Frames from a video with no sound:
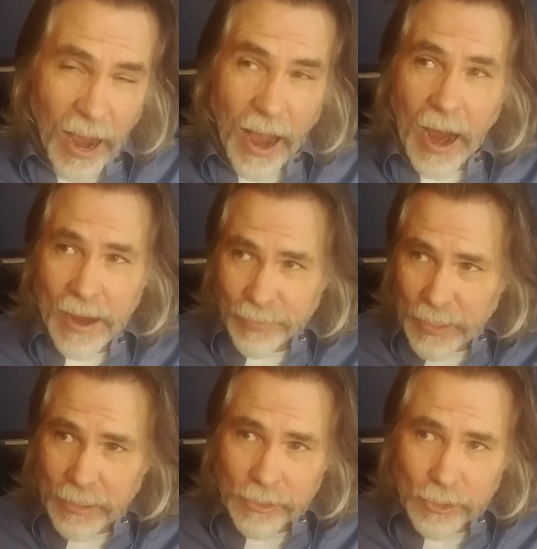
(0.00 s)
I
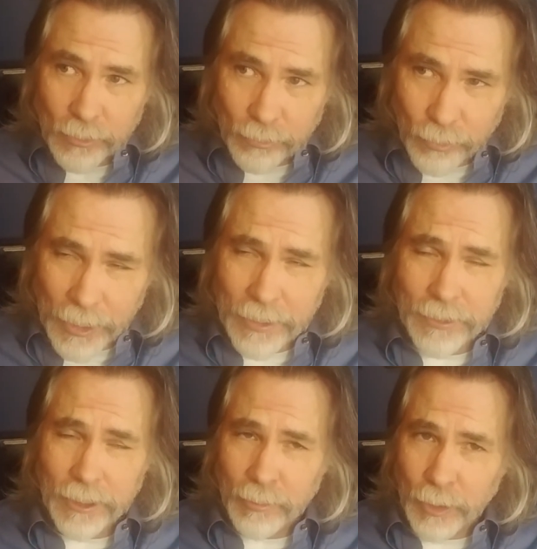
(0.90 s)
think it's a
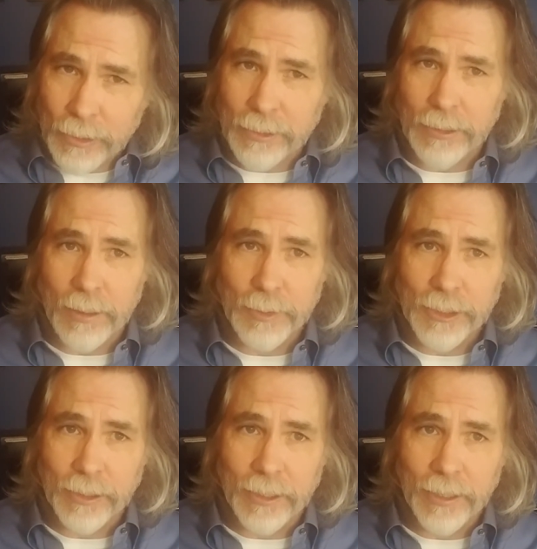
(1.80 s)
reasonable
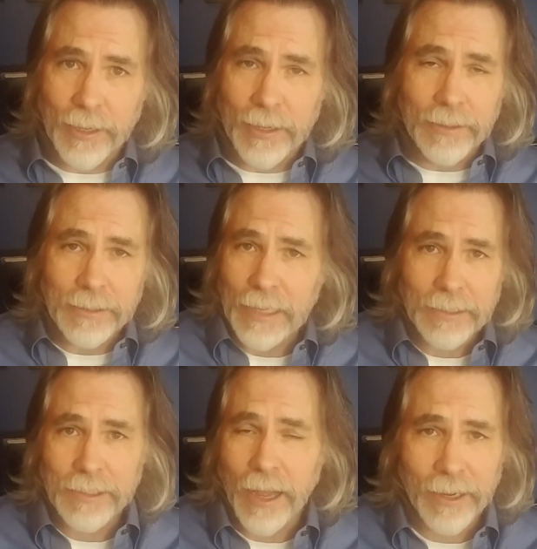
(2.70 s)
assumption that
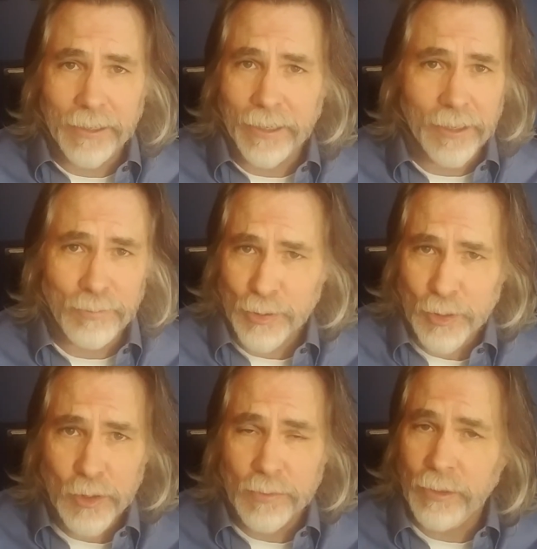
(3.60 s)
that's not going to
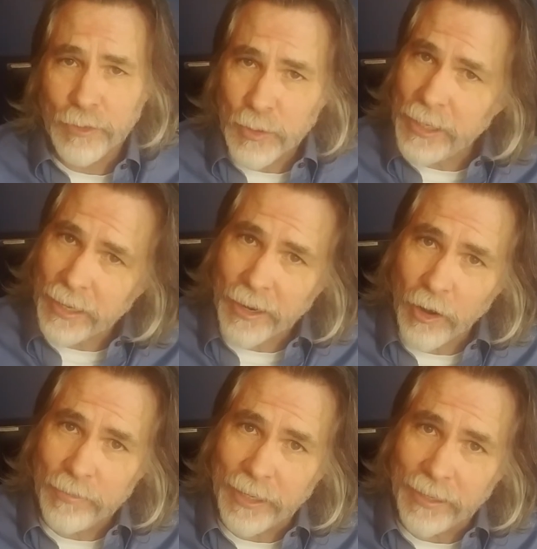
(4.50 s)
improve if you get
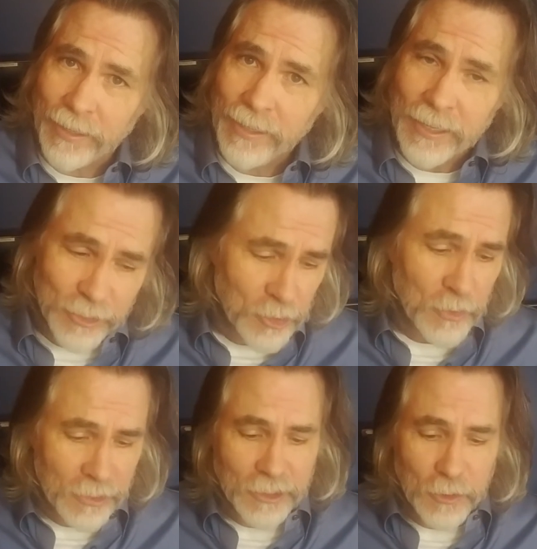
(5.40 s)
COVID. So
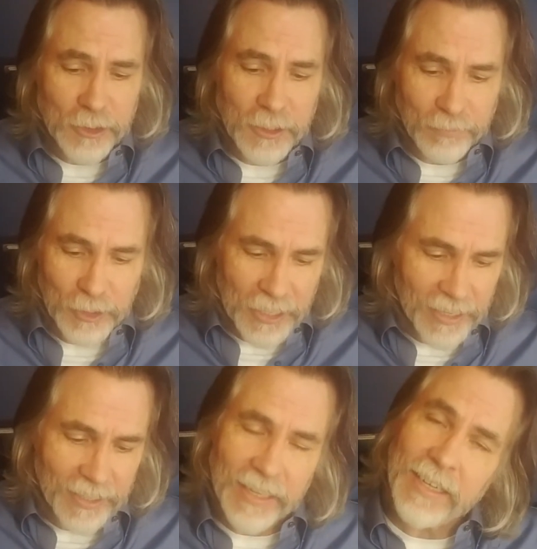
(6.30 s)
there's still some
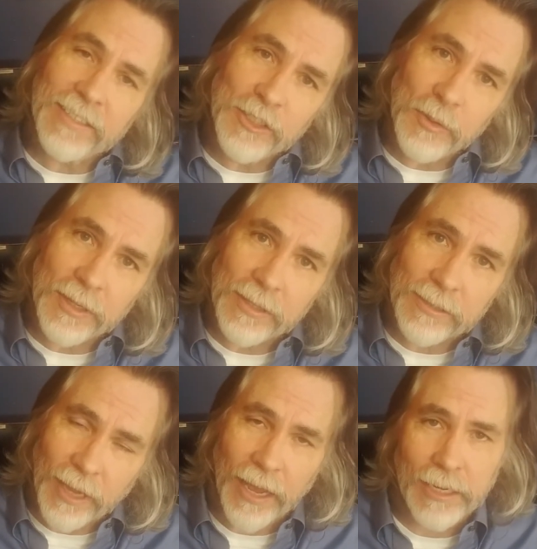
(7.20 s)
validity in doing these
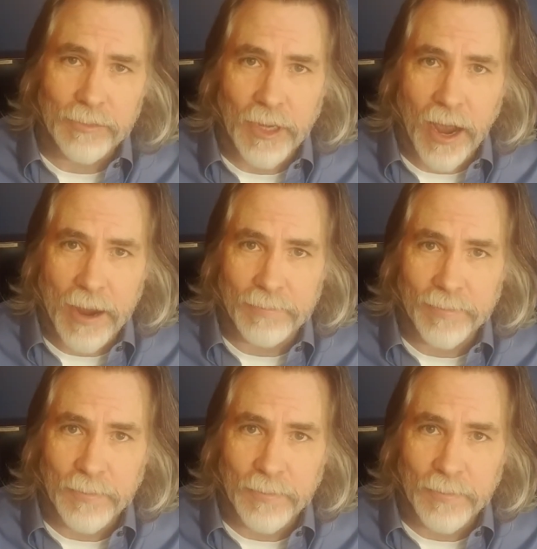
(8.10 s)
ahead of time.